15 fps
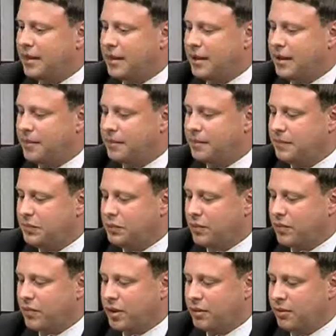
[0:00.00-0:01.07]
um,
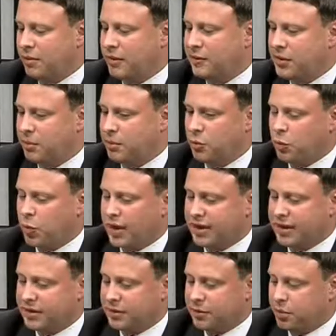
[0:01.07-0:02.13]
if someone
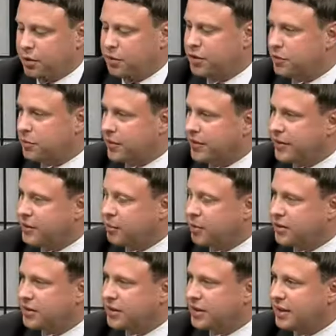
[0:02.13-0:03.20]
wanted to purchase one of these
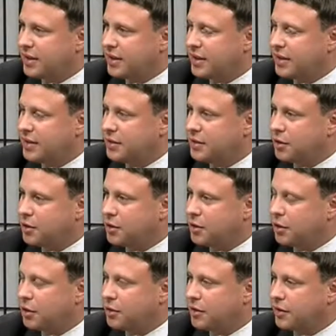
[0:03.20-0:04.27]
books, uh, you know, do
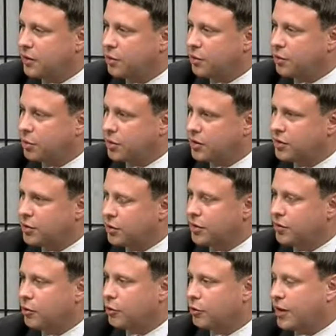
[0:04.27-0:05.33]
you go to the local bookstore,
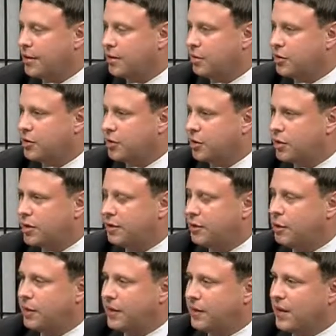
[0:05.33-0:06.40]
your local comic book store? Can
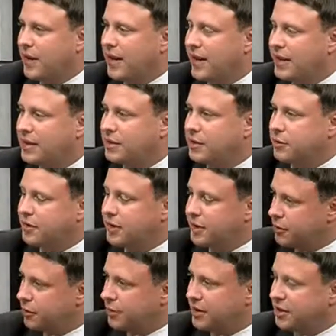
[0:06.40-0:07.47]
you go online? Is there
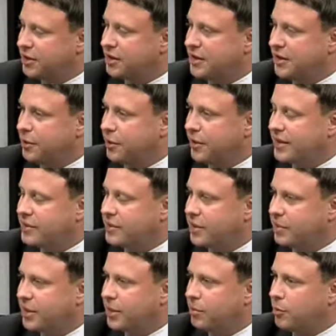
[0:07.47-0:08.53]
digital editions? I know that's
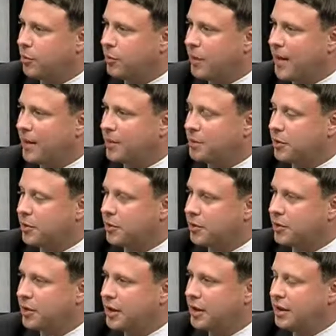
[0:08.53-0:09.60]
starting to become more
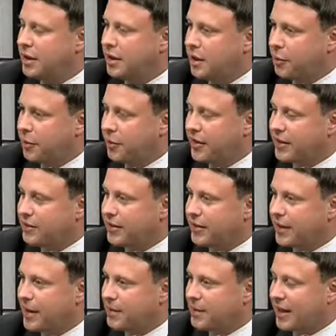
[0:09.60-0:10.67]
popular uh, with things
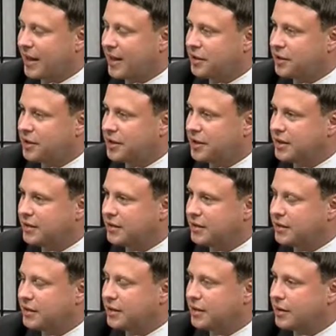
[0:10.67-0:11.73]
like comiXology
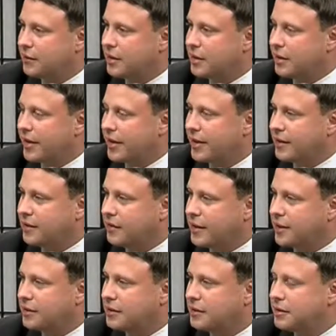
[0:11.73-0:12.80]
and, and stuff like that online.